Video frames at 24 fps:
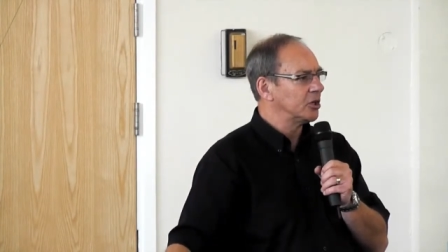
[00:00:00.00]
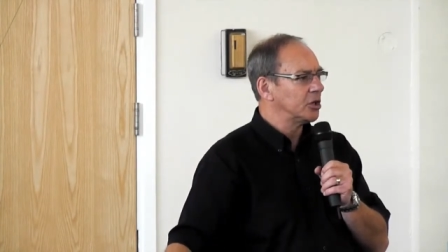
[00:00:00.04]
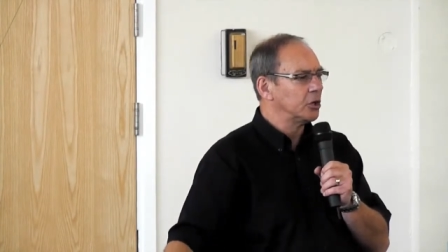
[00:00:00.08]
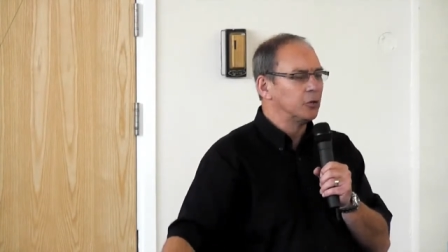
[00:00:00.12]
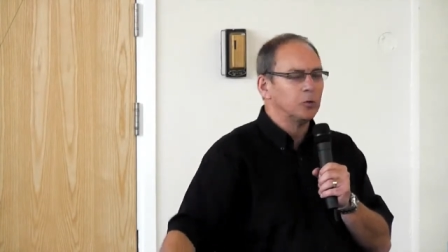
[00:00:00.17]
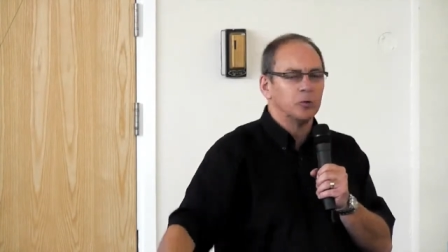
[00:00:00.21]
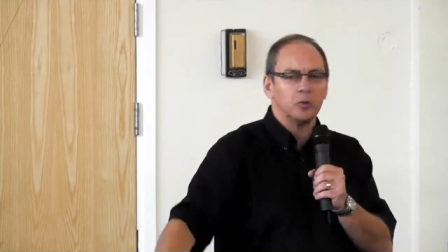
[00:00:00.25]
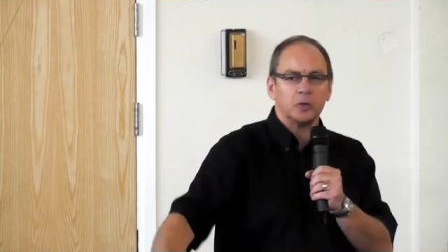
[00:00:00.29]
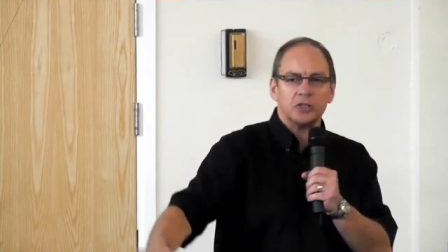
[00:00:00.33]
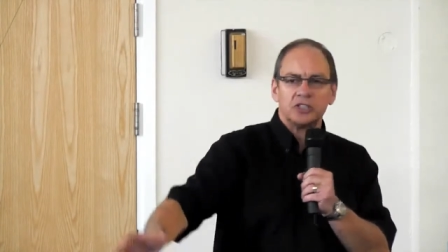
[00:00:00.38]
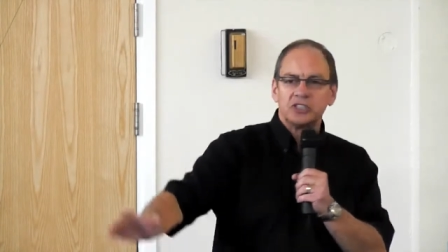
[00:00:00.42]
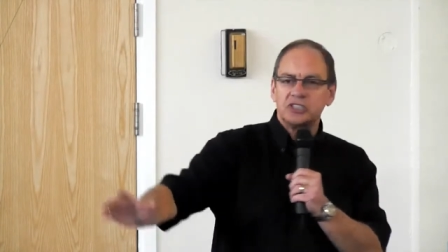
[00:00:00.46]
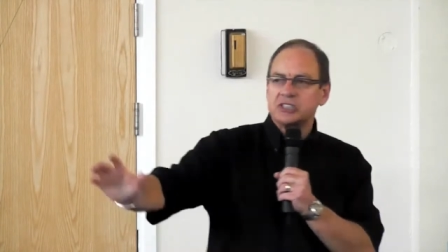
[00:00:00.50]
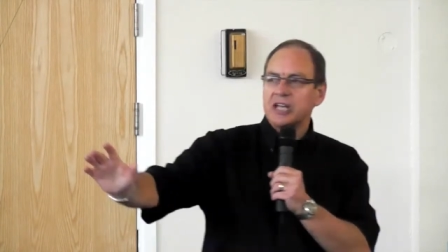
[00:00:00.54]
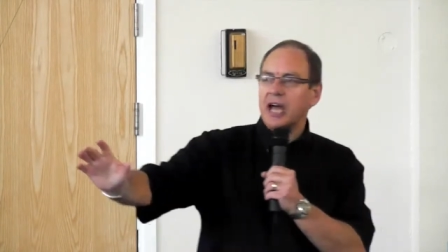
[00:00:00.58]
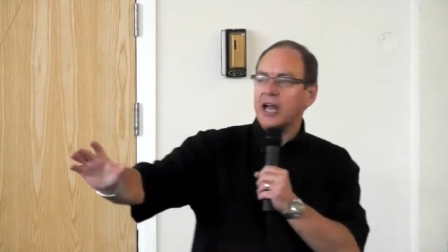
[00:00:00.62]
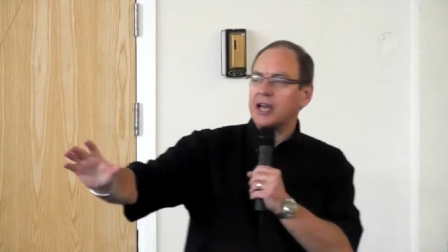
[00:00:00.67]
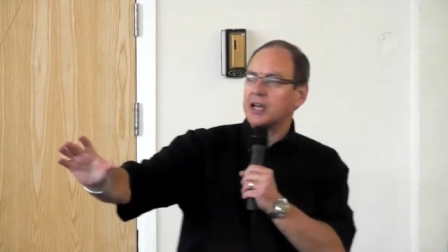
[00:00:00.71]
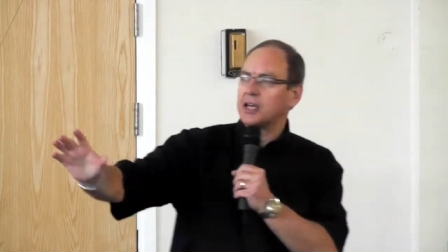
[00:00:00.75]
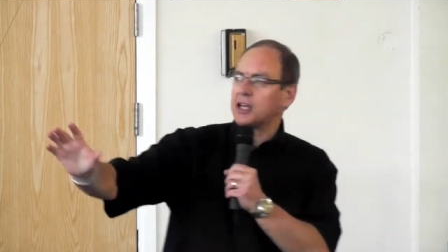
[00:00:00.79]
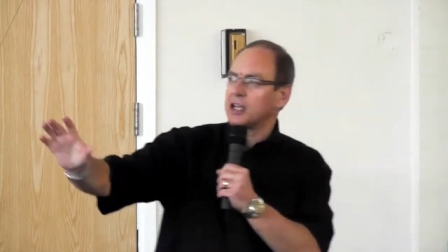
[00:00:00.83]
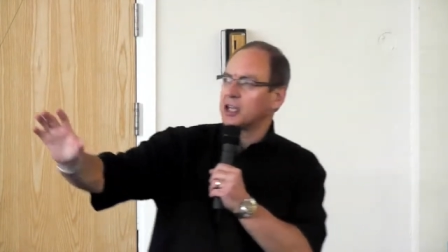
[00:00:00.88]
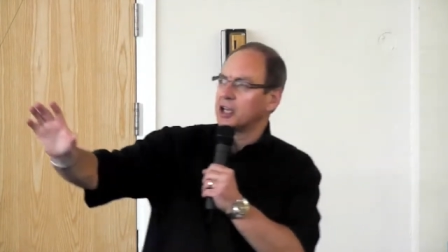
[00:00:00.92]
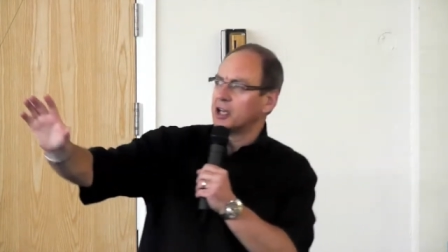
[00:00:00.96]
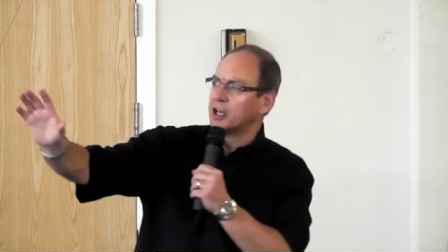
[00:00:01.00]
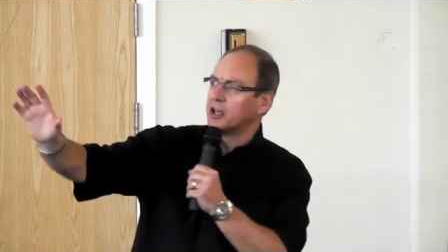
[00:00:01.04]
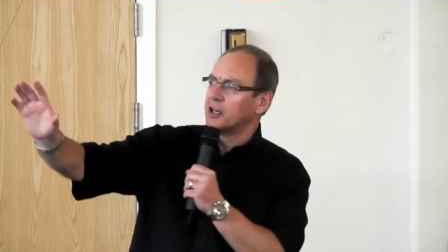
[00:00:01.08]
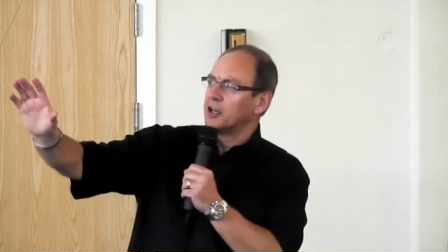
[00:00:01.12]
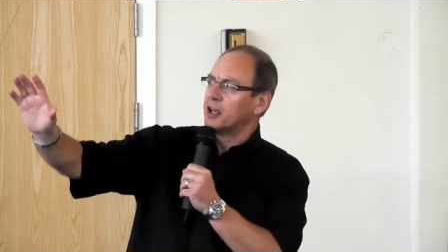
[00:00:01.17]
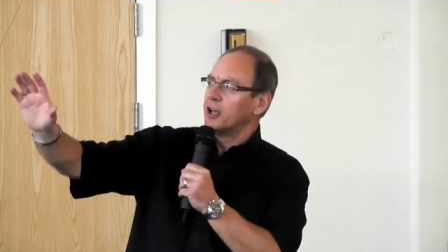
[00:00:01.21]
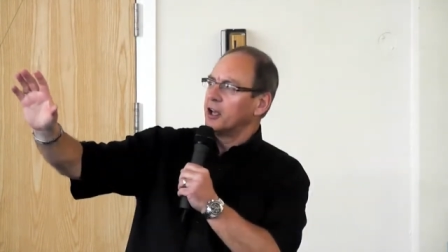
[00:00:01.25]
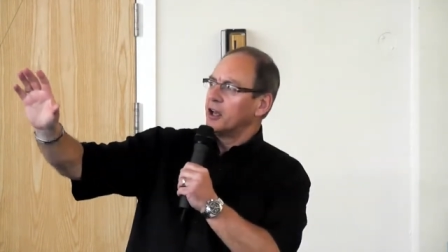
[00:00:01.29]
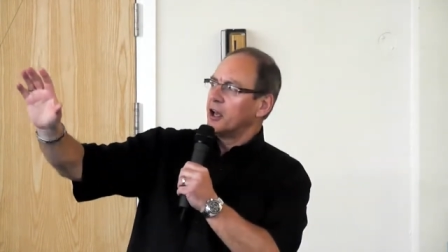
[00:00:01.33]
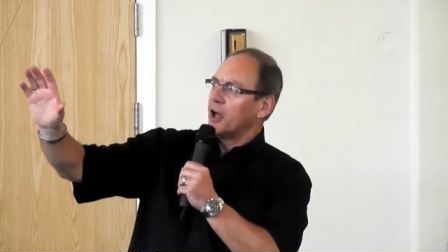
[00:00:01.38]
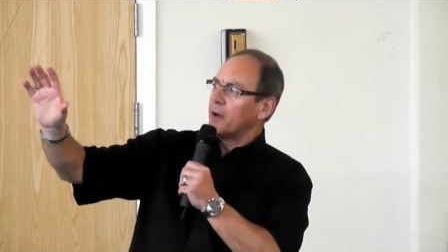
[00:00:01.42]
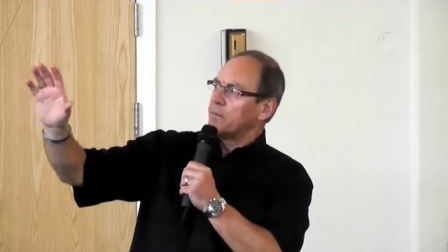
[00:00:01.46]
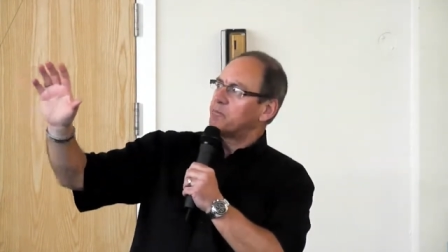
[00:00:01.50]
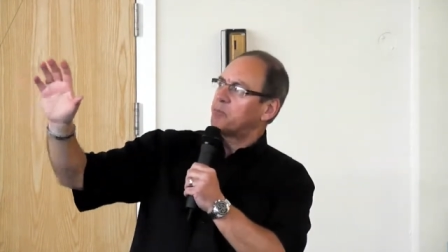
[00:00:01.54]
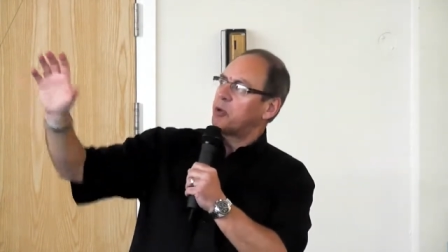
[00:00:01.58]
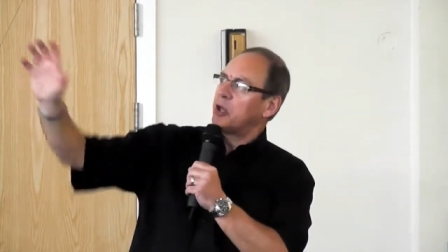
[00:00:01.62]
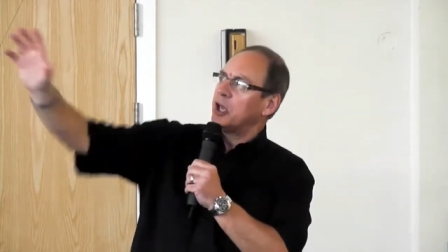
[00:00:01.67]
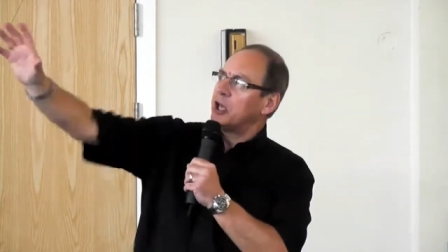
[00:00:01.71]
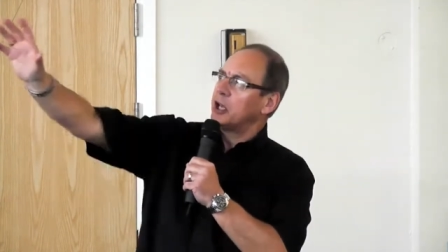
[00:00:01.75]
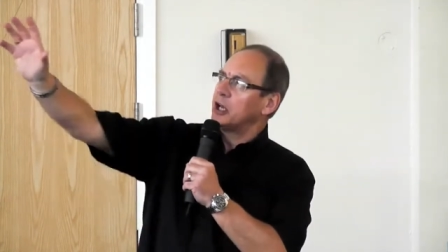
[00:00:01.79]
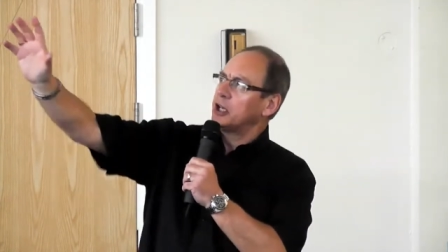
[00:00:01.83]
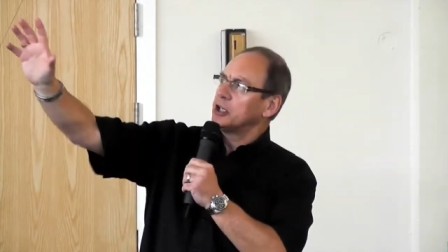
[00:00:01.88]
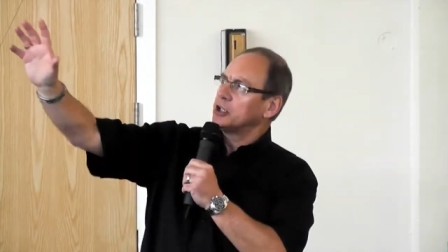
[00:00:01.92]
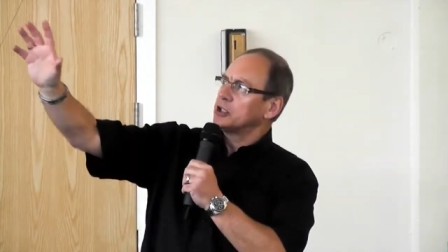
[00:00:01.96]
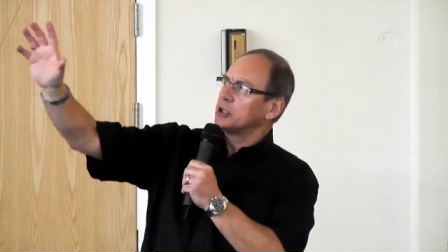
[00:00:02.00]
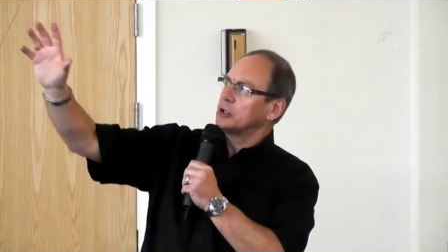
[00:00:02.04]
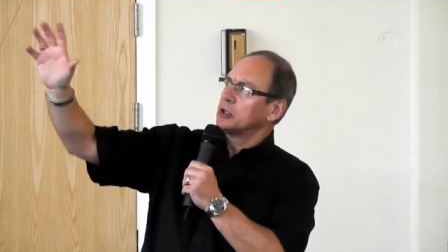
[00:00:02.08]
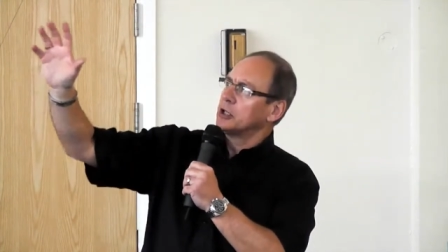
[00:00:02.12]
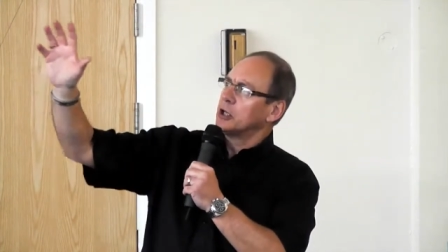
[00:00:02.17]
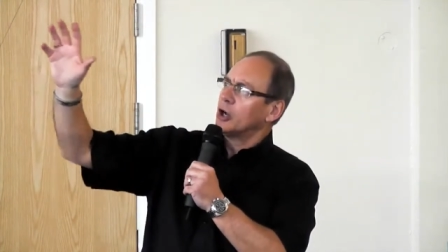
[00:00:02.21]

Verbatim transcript: Who are we standing and appealing to